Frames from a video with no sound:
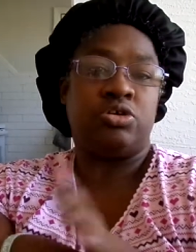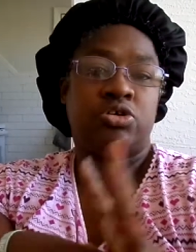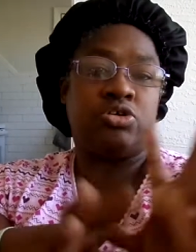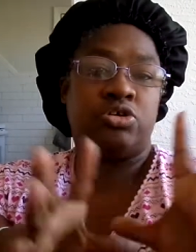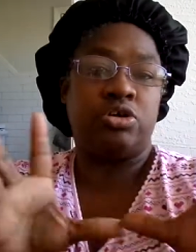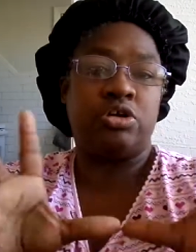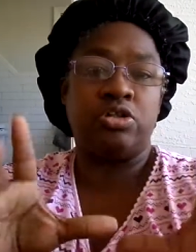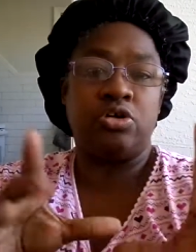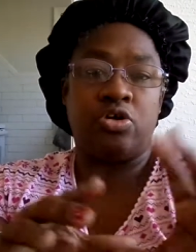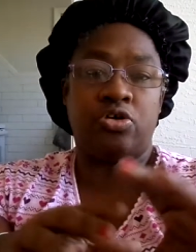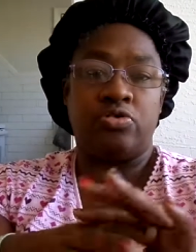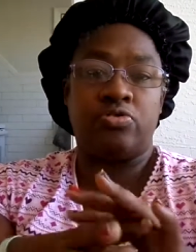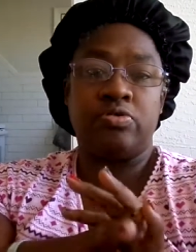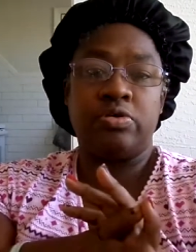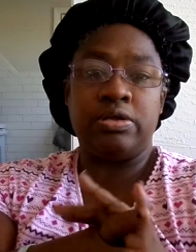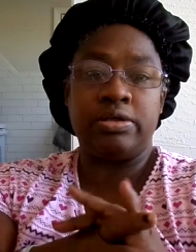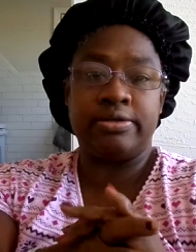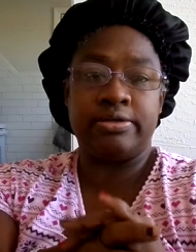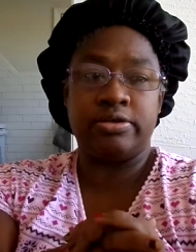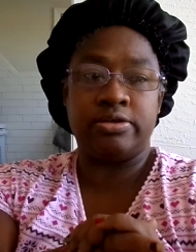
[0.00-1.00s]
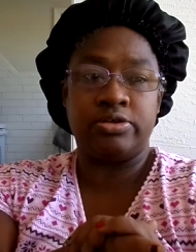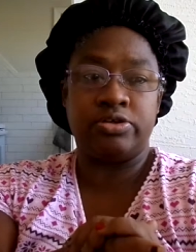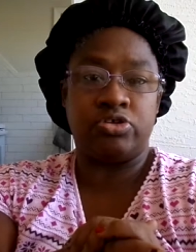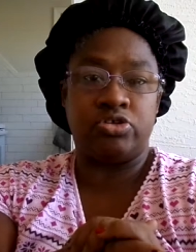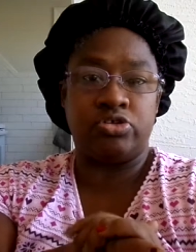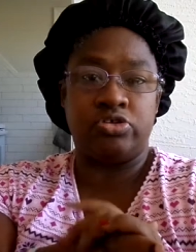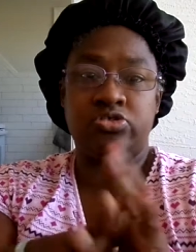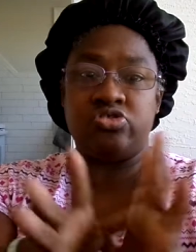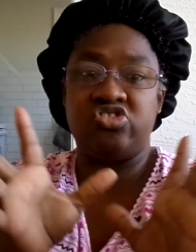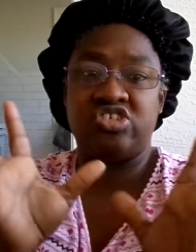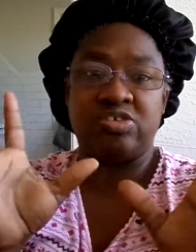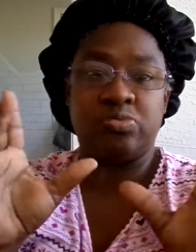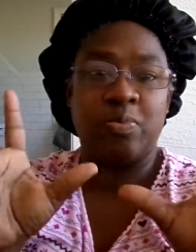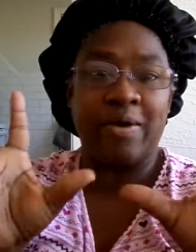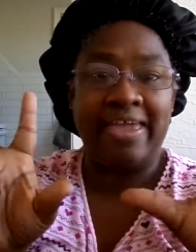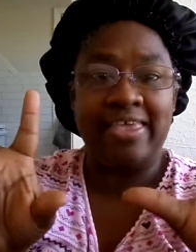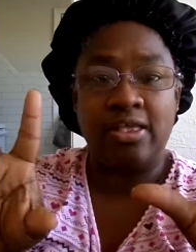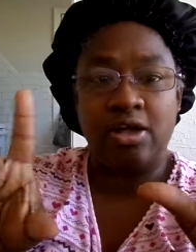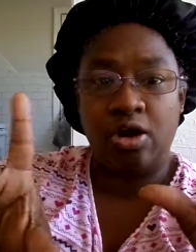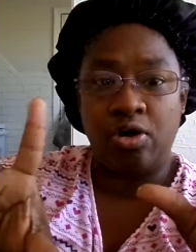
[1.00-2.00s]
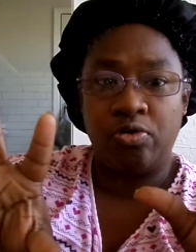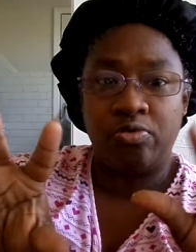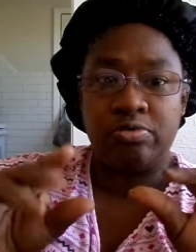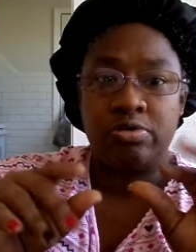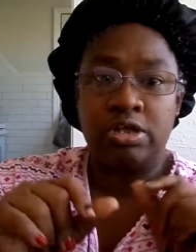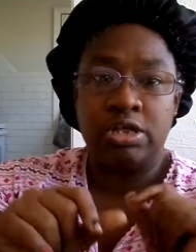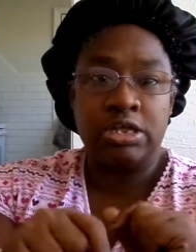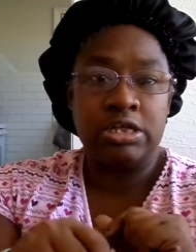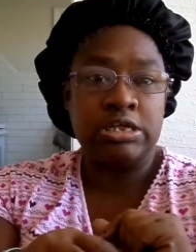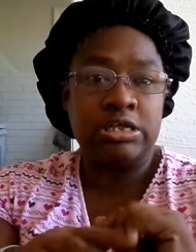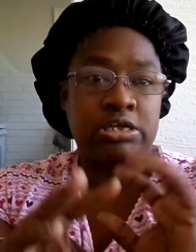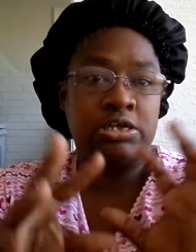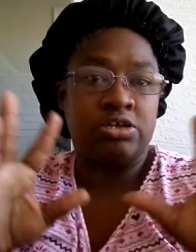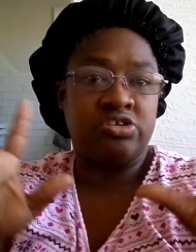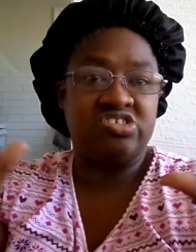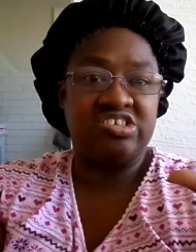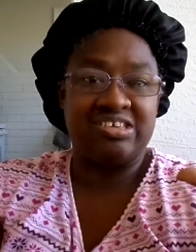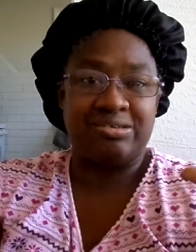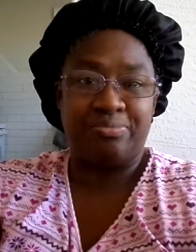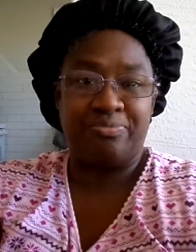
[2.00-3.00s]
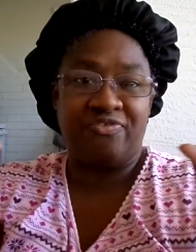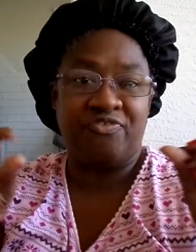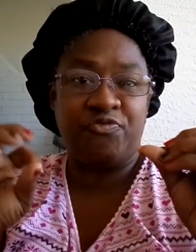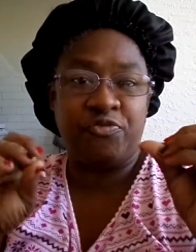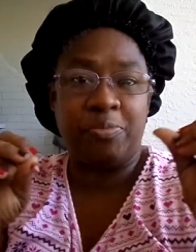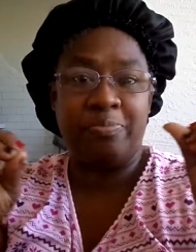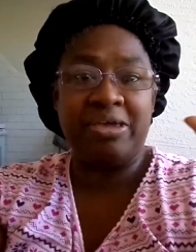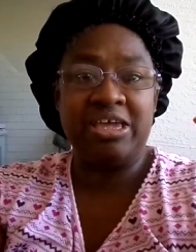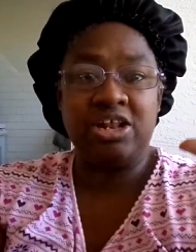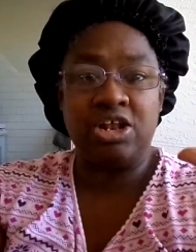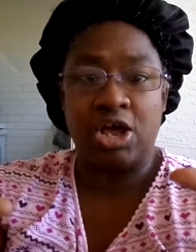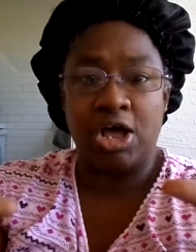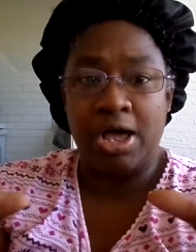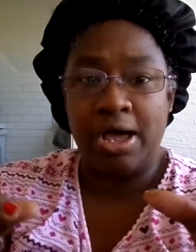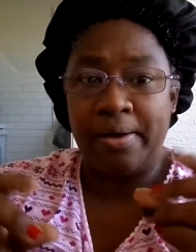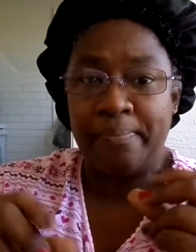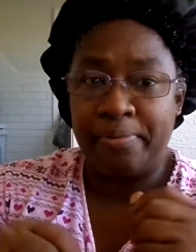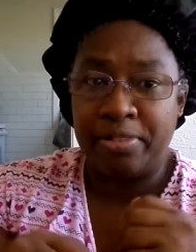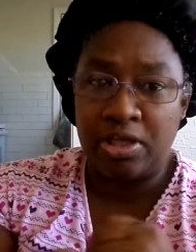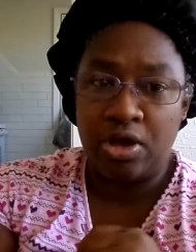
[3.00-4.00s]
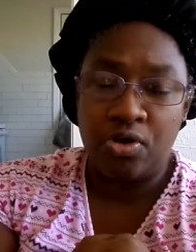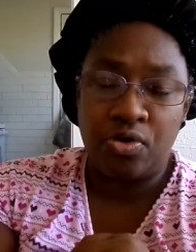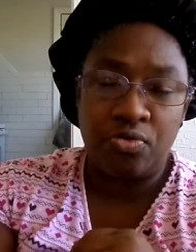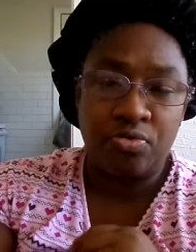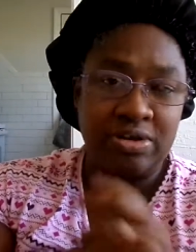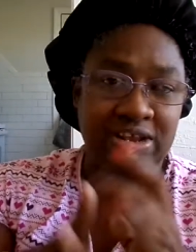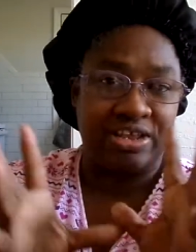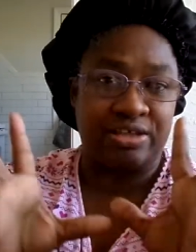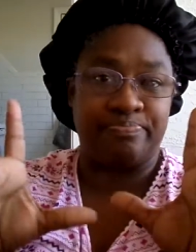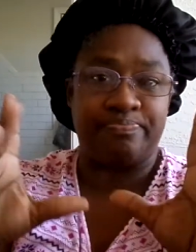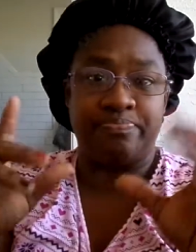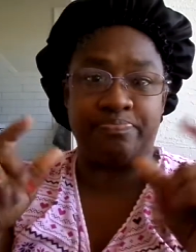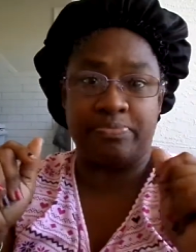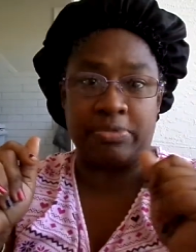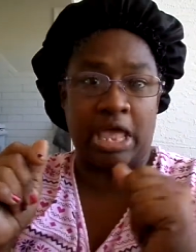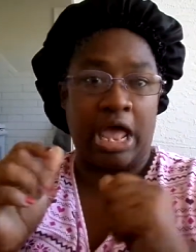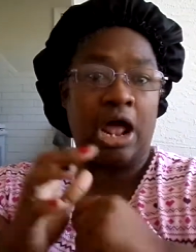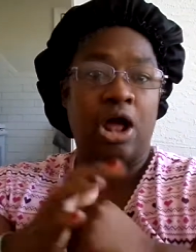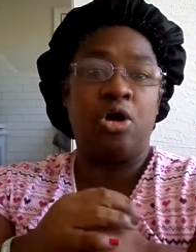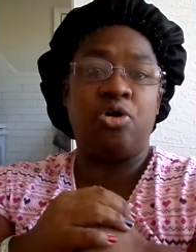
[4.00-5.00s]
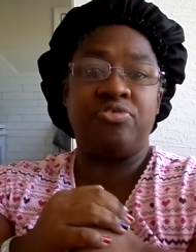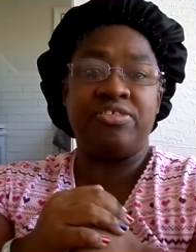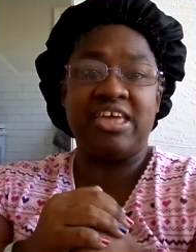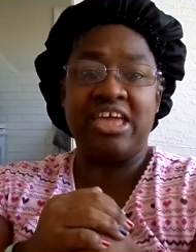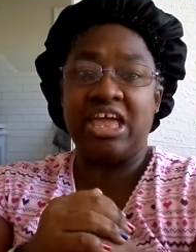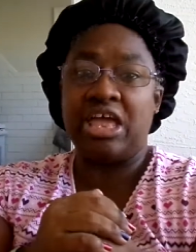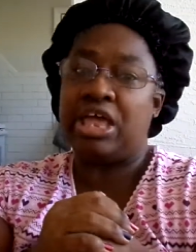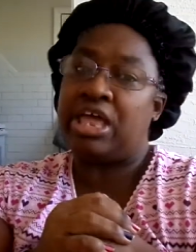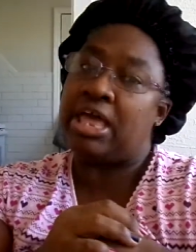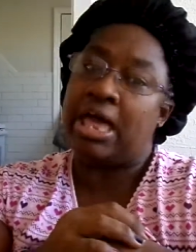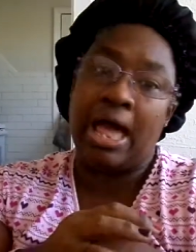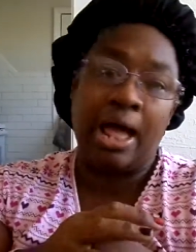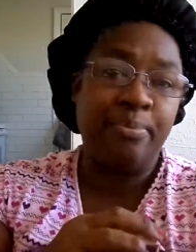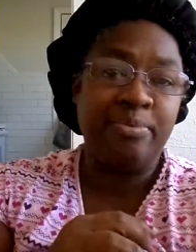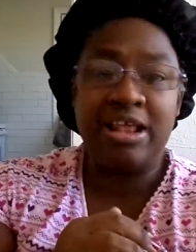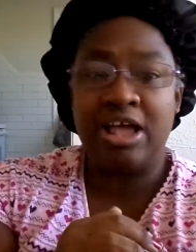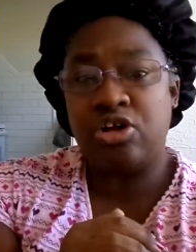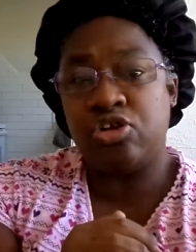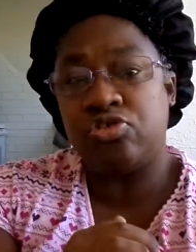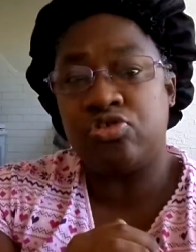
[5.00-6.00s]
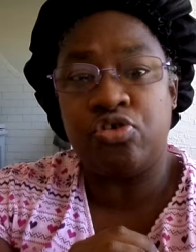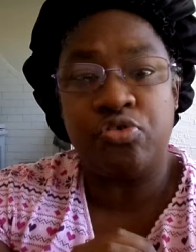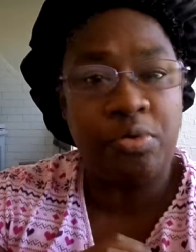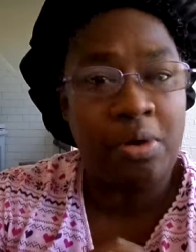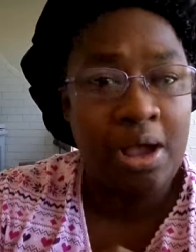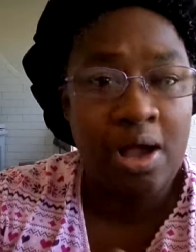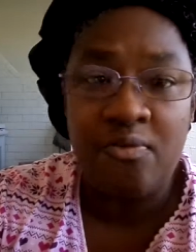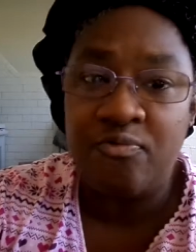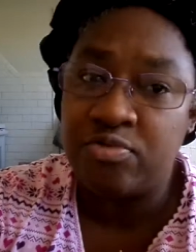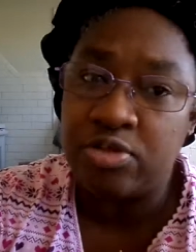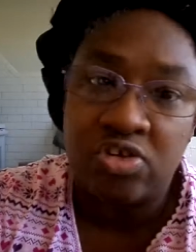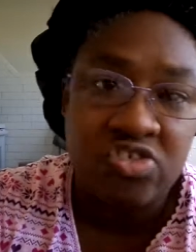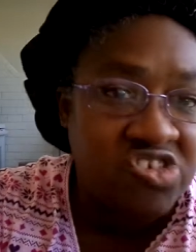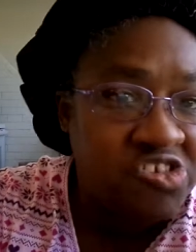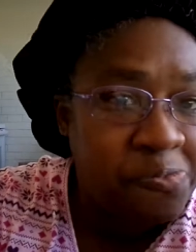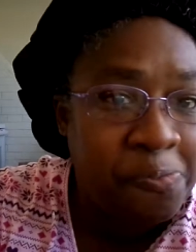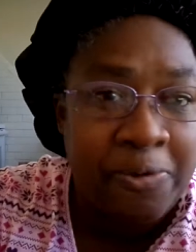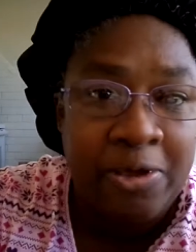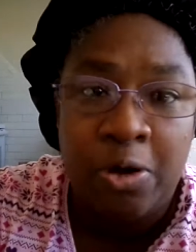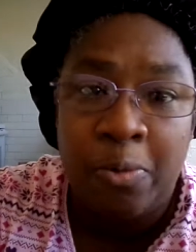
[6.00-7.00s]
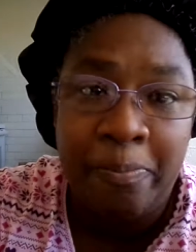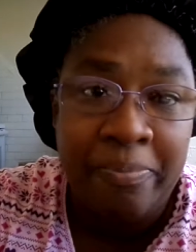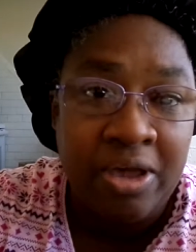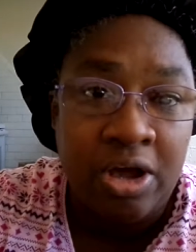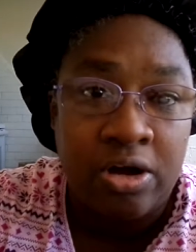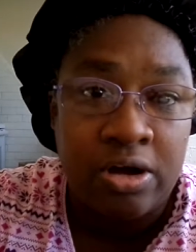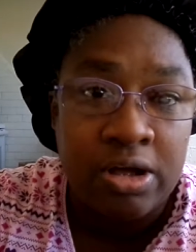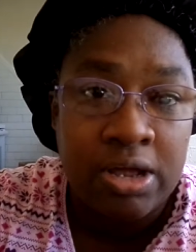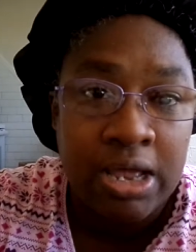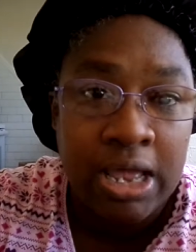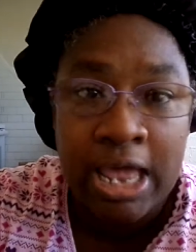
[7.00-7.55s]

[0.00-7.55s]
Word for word: you know, you just waiting on to for me to upload and all that. I'm not going to cry over no spilled milk.